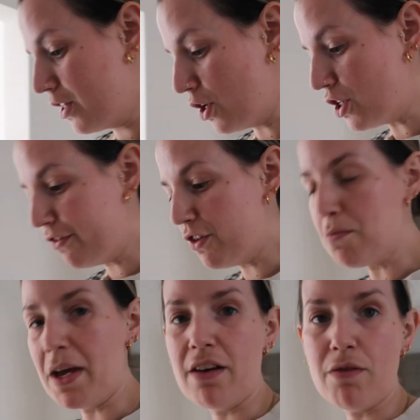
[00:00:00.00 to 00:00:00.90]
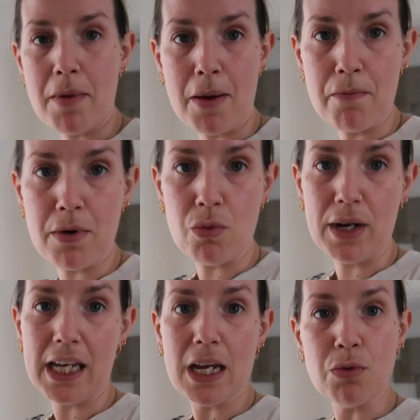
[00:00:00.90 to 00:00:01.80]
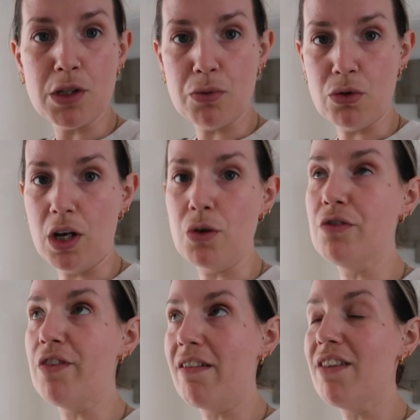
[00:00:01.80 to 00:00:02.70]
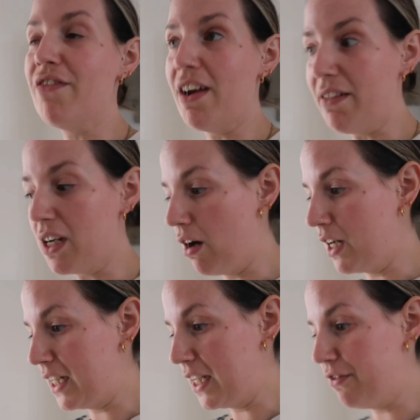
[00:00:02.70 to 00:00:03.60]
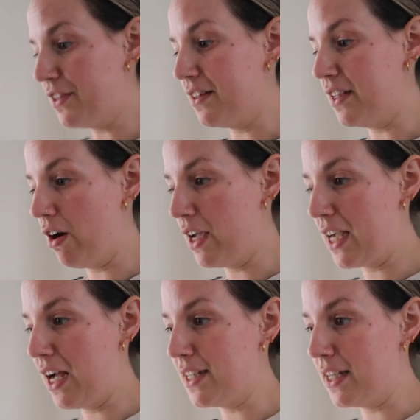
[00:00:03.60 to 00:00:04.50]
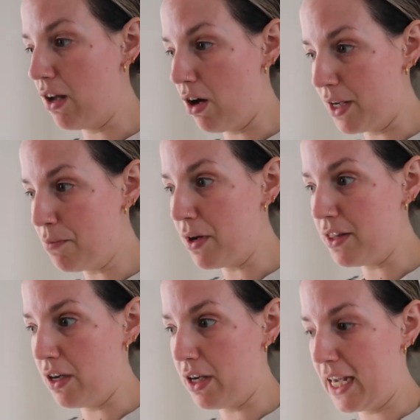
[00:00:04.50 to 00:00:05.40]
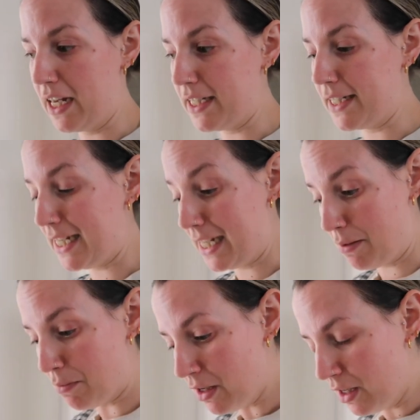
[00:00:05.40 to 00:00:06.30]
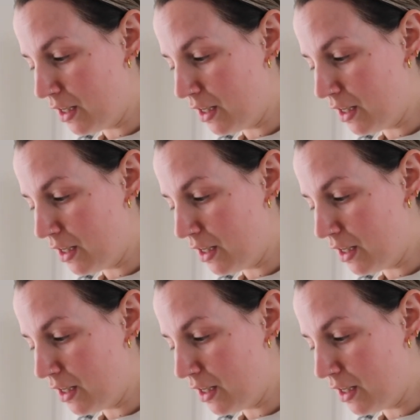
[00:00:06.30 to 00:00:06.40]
Those of you may remember when Gabe was born, I was very, very kindly gifted the iCandy line by the iCandy team.